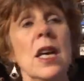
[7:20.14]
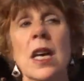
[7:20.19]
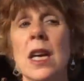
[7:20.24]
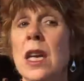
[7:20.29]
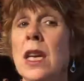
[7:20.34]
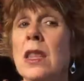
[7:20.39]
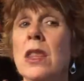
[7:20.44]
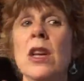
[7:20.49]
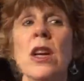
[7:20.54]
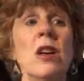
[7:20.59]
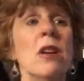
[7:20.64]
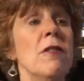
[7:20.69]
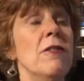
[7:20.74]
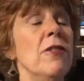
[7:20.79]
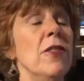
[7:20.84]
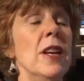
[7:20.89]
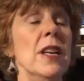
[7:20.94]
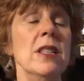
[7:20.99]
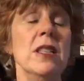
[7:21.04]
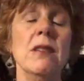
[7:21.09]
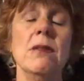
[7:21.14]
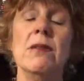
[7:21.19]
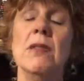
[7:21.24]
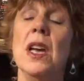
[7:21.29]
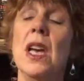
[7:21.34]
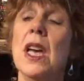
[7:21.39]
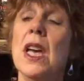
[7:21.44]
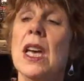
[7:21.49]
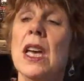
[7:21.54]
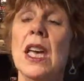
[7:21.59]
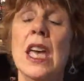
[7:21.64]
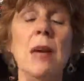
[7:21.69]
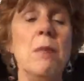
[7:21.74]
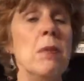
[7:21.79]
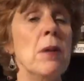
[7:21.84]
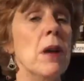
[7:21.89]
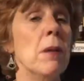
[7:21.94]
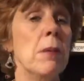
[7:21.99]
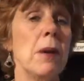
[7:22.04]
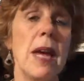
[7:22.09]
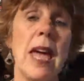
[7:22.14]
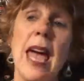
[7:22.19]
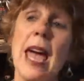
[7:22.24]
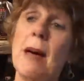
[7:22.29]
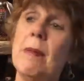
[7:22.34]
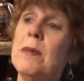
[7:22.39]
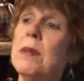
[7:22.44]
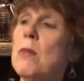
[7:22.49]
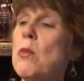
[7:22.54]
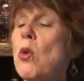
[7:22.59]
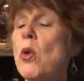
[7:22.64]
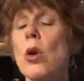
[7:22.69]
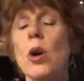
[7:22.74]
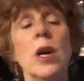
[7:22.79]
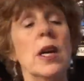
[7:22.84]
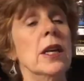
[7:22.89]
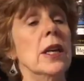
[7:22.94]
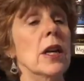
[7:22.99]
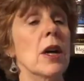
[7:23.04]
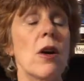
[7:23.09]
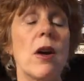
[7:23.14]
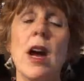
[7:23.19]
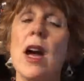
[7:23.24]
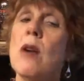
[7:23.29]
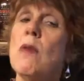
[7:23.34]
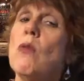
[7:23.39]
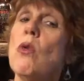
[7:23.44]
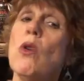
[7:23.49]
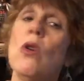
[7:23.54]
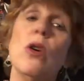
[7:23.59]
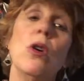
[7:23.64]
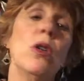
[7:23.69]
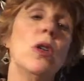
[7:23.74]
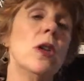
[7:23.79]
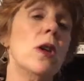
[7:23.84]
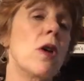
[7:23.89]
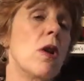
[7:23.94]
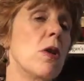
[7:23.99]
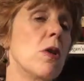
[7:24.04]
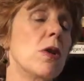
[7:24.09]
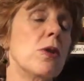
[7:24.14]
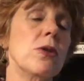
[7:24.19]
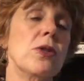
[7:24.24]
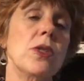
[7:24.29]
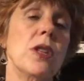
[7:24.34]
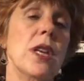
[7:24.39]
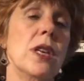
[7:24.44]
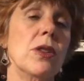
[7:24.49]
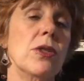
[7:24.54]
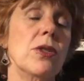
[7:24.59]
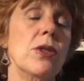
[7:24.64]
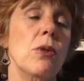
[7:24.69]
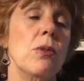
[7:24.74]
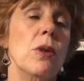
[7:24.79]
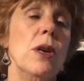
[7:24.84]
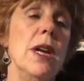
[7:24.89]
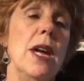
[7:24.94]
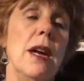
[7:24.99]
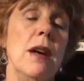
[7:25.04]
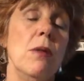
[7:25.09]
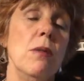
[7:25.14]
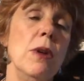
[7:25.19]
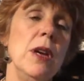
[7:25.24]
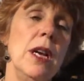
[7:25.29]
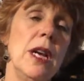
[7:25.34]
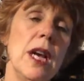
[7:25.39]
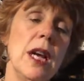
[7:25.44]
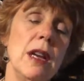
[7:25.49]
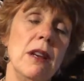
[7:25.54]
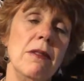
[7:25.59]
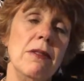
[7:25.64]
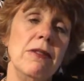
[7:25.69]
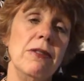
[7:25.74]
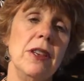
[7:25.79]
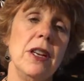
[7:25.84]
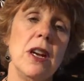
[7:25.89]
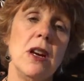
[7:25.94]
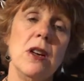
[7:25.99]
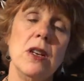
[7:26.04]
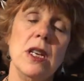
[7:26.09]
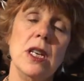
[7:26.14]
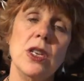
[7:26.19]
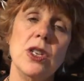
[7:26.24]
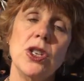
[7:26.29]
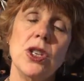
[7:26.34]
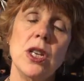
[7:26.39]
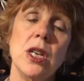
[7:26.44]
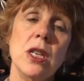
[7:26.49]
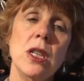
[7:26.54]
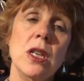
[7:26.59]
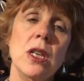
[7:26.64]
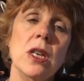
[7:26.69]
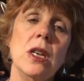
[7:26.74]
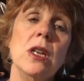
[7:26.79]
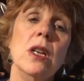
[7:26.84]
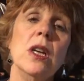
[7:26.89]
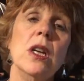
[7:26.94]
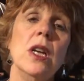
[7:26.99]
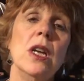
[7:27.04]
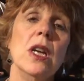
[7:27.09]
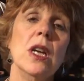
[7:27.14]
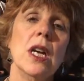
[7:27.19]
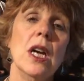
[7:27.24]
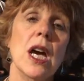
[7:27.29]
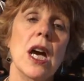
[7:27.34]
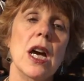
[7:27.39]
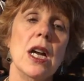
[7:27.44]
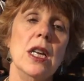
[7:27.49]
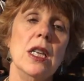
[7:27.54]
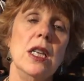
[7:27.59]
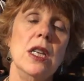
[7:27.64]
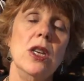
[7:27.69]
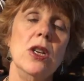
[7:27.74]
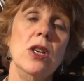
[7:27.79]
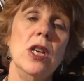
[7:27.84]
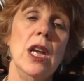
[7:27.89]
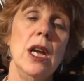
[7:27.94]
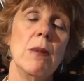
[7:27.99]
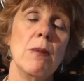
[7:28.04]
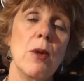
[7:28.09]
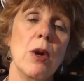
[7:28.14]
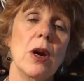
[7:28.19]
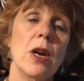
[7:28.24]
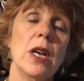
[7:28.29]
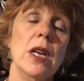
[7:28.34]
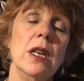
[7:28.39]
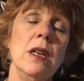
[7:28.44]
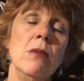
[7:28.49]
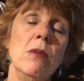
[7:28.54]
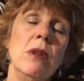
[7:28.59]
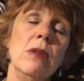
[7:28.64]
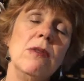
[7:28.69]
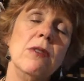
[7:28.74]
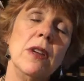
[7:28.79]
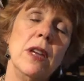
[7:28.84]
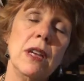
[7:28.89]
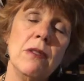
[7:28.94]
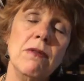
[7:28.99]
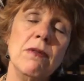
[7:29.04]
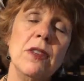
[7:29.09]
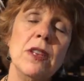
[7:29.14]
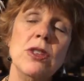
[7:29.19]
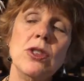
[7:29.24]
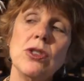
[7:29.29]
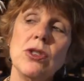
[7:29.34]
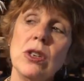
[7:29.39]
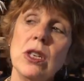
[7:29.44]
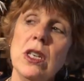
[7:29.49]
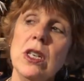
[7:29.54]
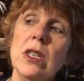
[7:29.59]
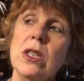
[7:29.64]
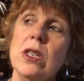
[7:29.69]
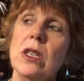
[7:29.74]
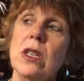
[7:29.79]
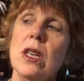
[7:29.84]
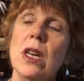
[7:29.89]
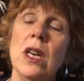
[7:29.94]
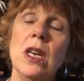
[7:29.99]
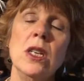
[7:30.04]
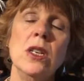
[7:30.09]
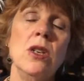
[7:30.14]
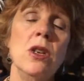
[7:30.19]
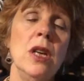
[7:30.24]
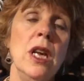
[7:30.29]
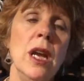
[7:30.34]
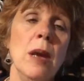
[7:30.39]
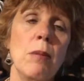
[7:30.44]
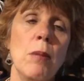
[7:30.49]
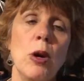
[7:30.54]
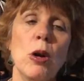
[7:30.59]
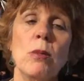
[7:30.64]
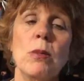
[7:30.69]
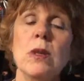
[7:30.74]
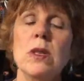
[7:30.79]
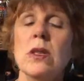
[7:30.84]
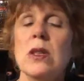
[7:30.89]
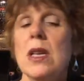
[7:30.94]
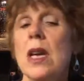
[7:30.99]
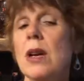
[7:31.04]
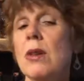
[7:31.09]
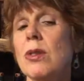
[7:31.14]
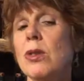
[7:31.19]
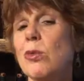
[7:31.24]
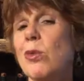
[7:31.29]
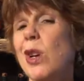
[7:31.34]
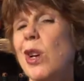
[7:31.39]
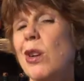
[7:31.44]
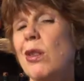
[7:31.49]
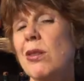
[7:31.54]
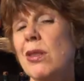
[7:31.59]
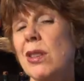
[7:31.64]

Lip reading: in their defense, of keeping up a Captain Morgan and Crown Royal and all those things. So we kind of fit our niche in the kind of the unique market, and we've ventured into unique bourbons now as well.